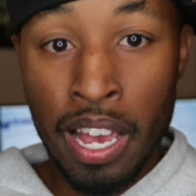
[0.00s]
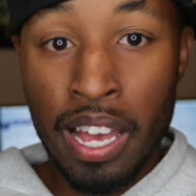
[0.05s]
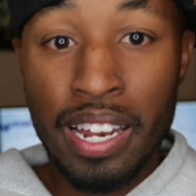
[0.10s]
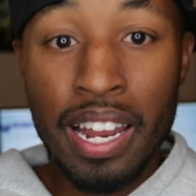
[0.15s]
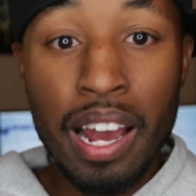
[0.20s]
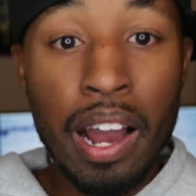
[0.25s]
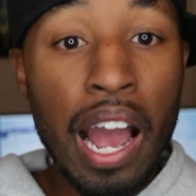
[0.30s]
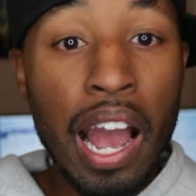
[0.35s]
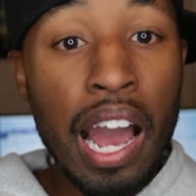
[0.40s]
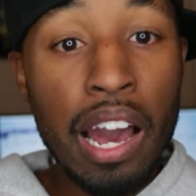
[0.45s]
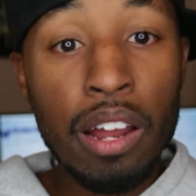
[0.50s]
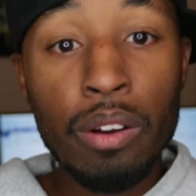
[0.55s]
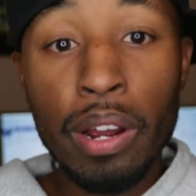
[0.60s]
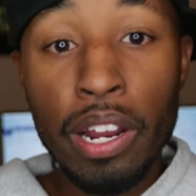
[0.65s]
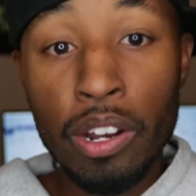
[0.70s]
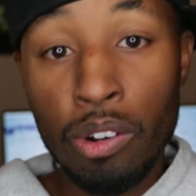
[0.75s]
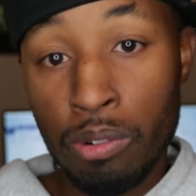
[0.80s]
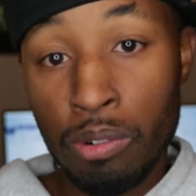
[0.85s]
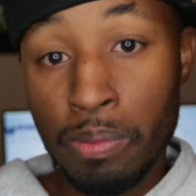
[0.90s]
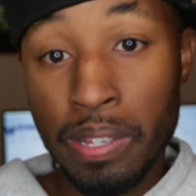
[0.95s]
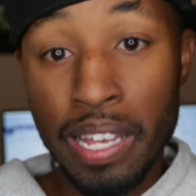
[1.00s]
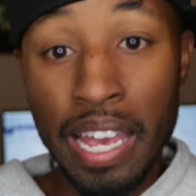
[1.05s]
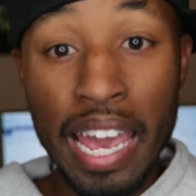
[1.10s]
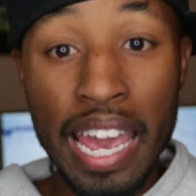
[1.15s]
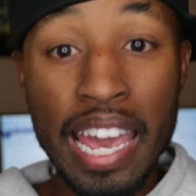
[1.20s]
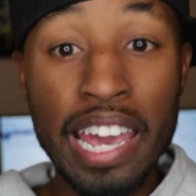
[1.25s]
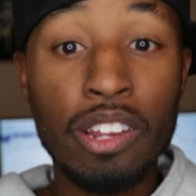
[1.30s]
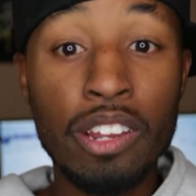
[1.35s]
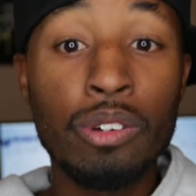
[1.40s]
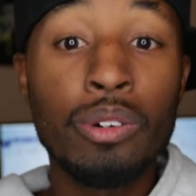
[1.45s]
Now, how do I normally
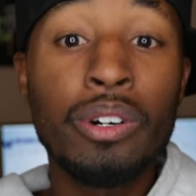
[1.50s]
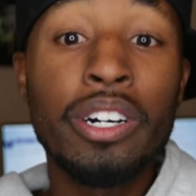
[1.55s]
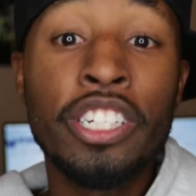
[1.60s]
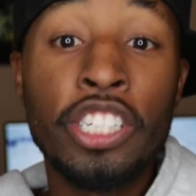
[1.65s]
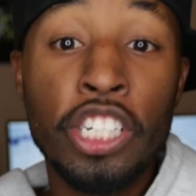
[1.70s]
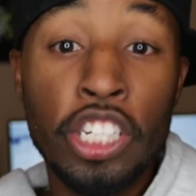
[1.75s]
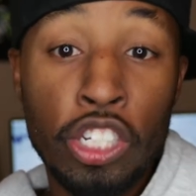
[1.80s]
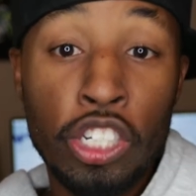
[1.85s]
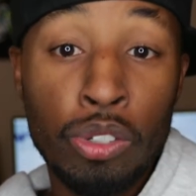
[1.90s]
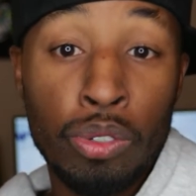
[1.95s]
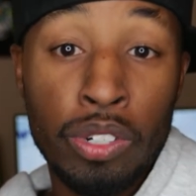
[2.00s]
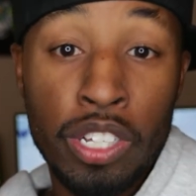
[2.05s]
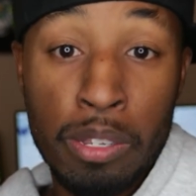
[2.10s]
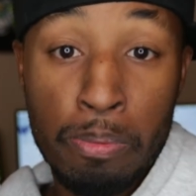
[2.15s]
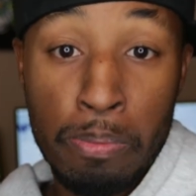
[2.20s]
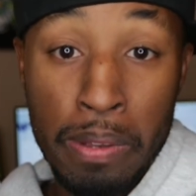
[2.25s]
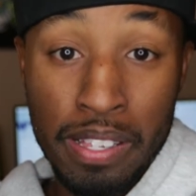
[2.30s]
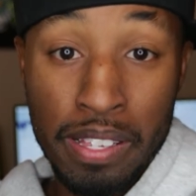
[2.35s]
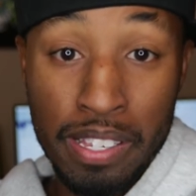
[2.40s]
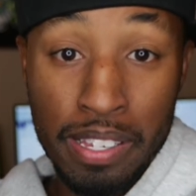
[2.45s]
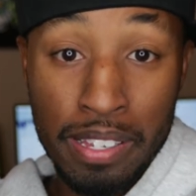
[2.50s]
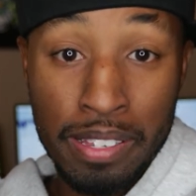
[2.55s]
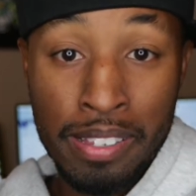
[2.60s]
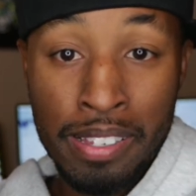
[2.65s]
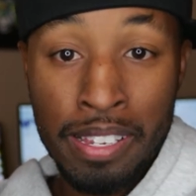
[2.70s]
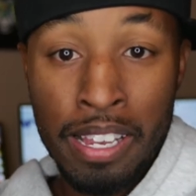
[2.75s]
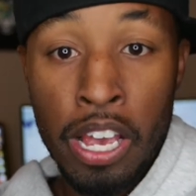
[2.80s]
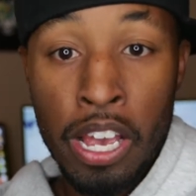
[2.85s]
handle additional expenses?